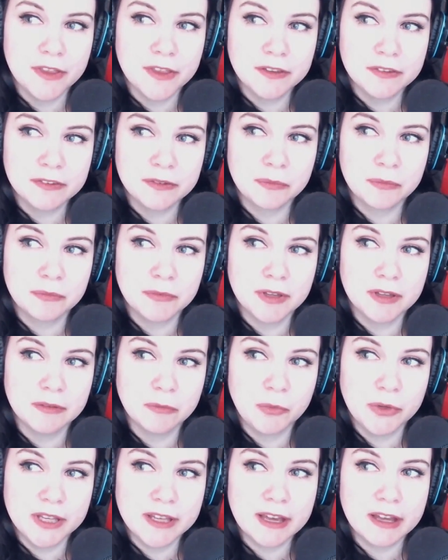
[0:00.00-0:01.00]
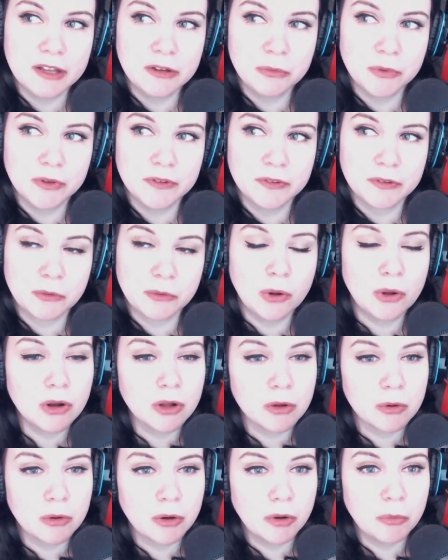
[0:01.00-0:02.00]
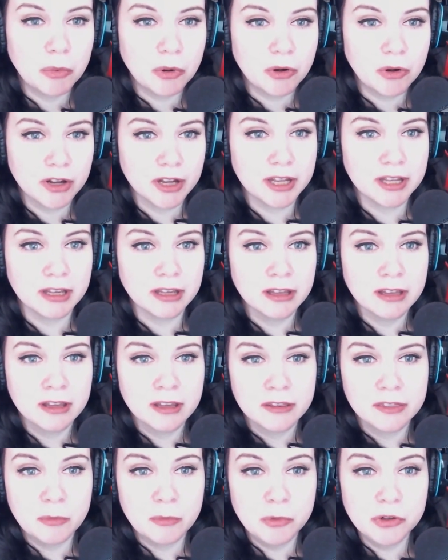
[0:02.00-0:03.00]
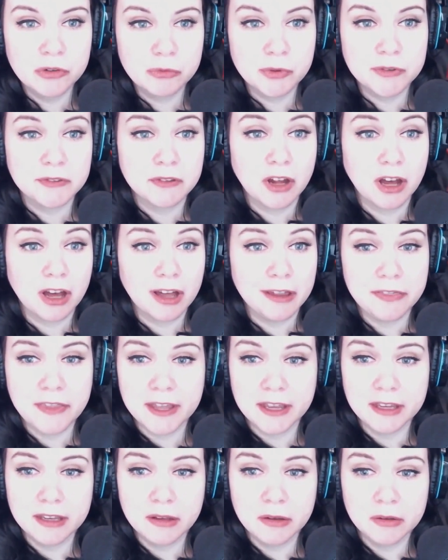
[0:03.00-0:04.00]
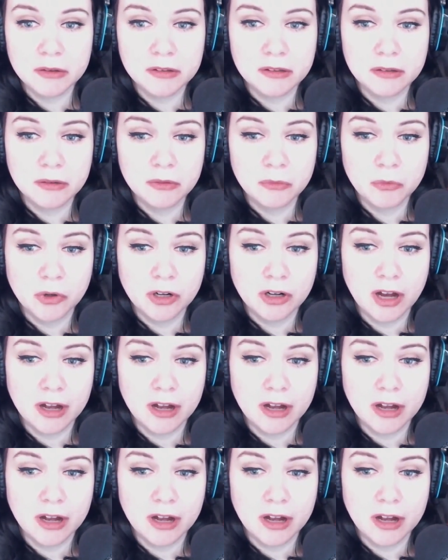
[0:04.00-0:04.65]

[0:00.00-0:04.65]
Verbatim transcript: this weekend was quote unquote boring, the move was not. They no. were